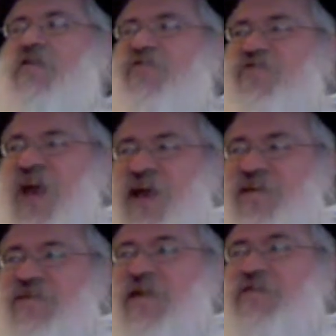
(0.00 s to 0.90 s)
The
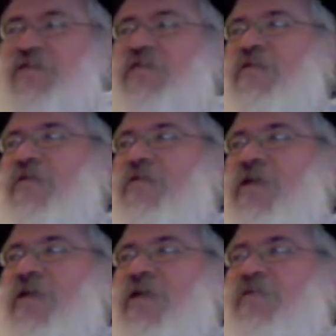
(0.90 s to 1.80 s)
fact that
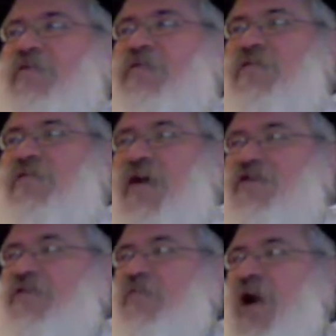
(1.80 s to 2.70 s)
it
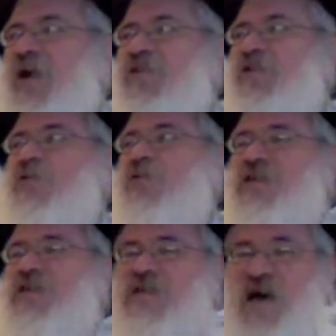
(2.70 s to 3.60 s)
doesn't bother you
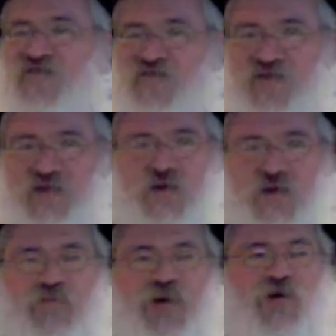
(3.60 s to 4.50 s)
enough
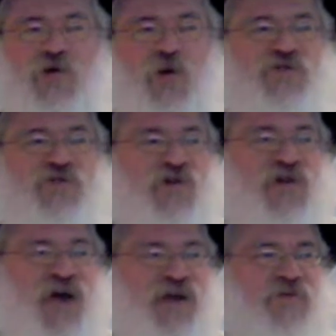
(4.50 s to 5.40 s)
because you're
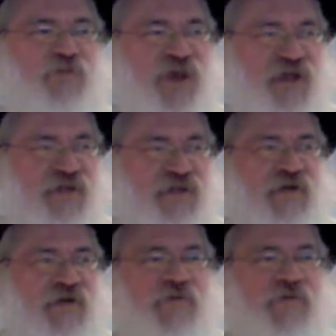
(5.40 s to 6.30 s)
not in pain
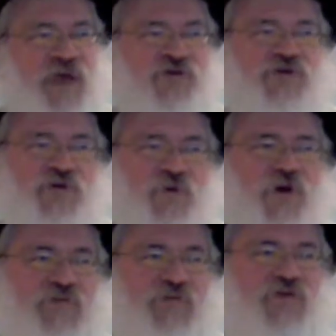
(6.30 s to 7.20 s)
makes you
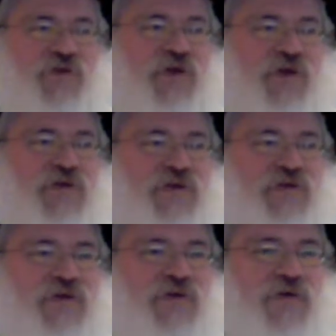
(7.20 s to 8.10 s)
want Mashiach.
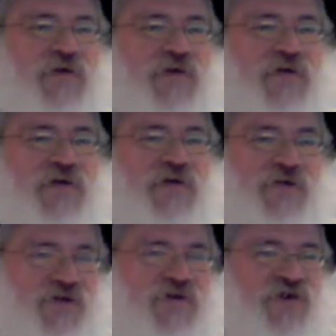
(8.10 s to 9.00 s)

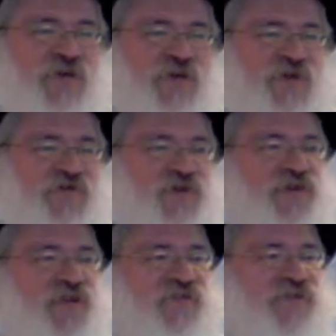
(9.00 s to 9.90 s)
Because you're ashamed of
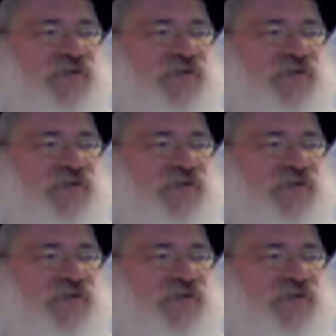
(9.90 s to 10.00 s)
yourself.